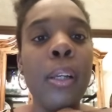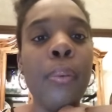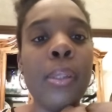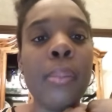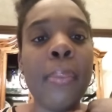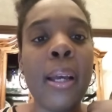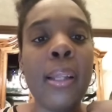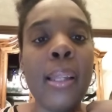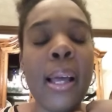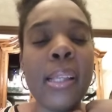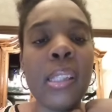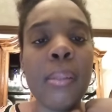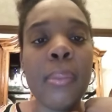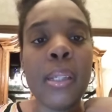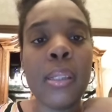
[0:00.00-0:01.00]
It was my
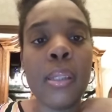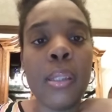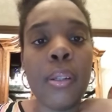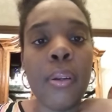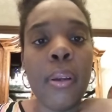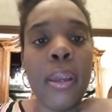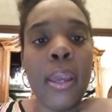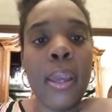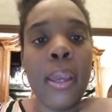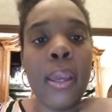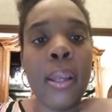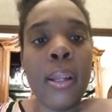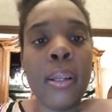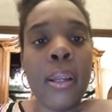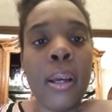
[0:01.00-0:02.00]
last semester
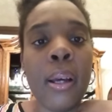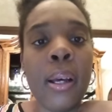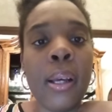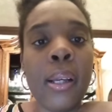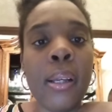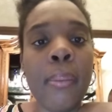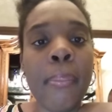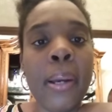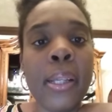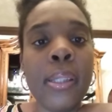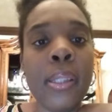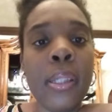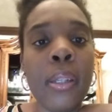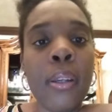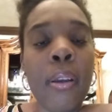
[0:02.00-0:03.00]
in my
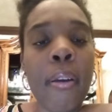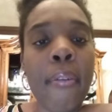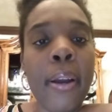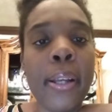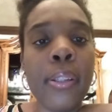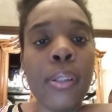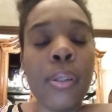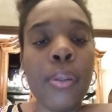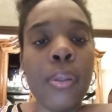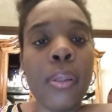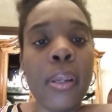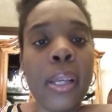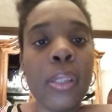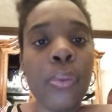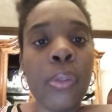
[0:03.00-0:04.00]
senior year of high school,
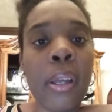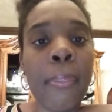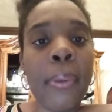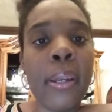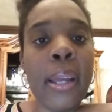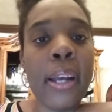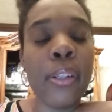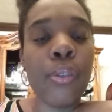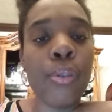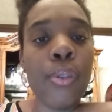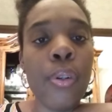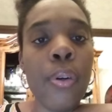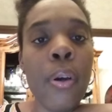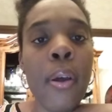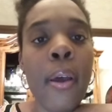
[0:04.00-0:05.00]
so that's when I've been
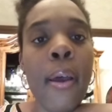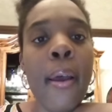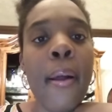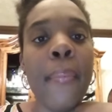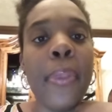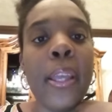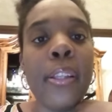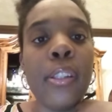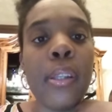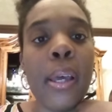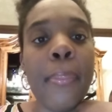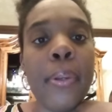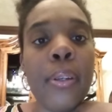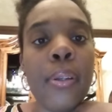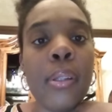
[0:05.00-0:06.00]
natural. And so
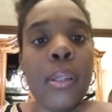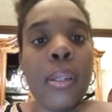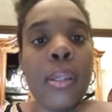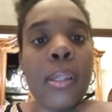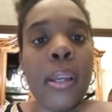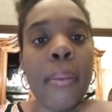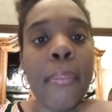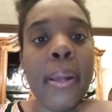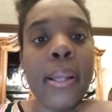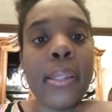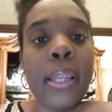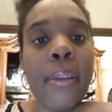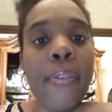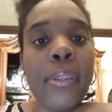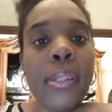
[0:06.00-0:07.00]
I've been using this hair
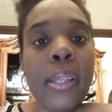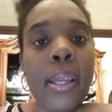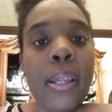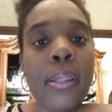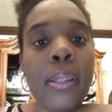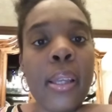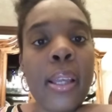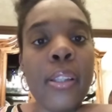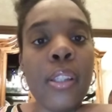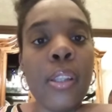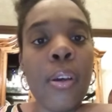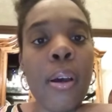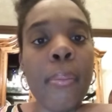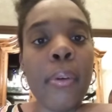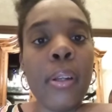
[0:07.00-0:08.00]
mask ever since. And
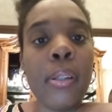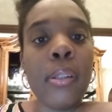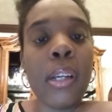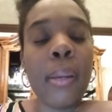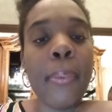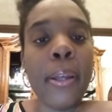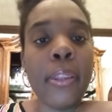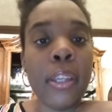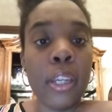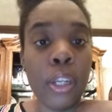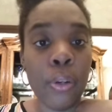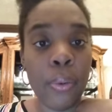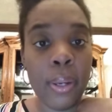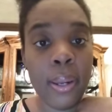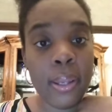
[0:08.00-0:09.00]
so I'm going to talk about the
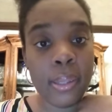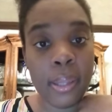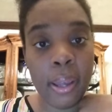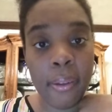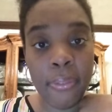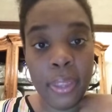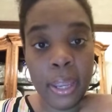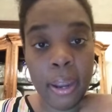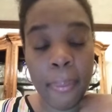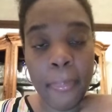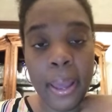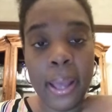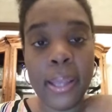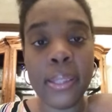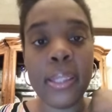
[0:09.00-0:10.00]
ingredients of the hair
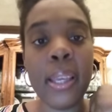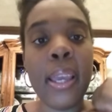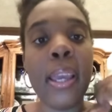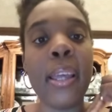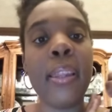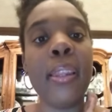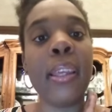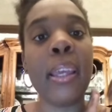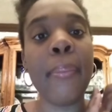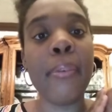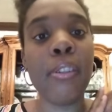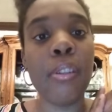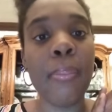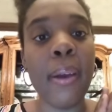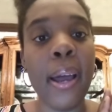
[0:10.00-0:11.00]
mask and the
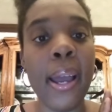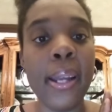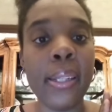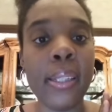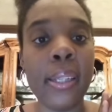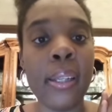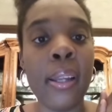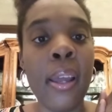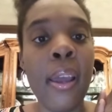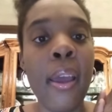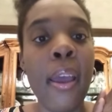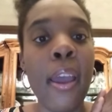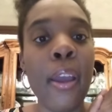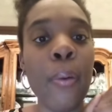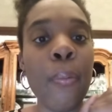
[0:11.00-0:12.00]
chemistry behind it
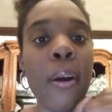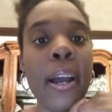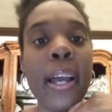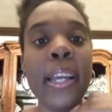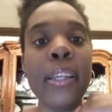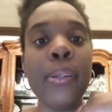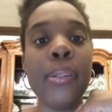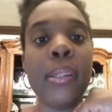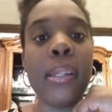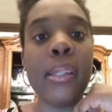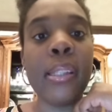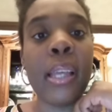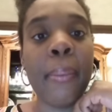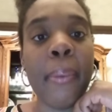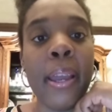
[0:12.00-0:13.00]
and why I use it
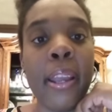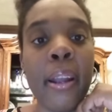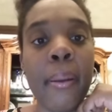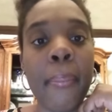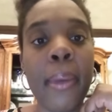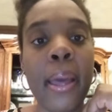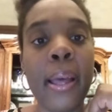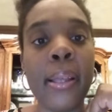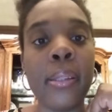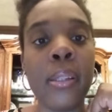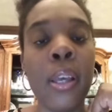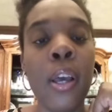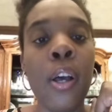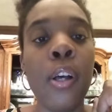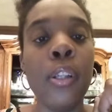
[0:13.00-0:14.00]
inside my hair
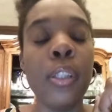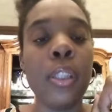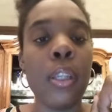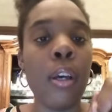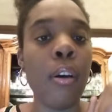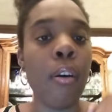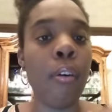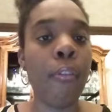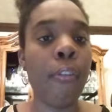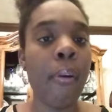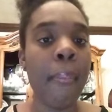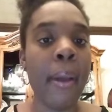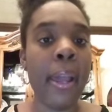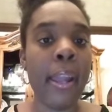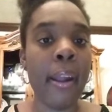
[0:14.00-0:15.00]
mask. So
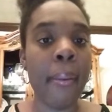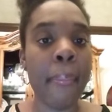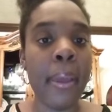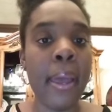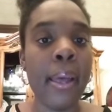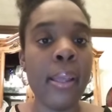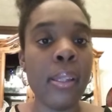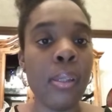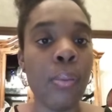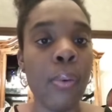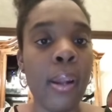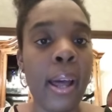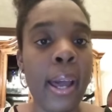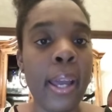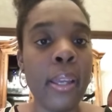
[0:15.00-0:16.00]
for my hair mask,
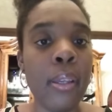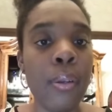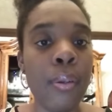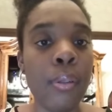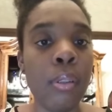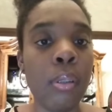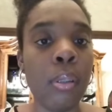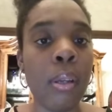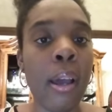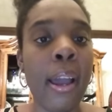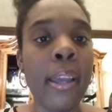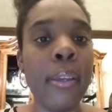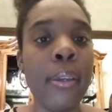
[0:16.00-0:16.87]
what I use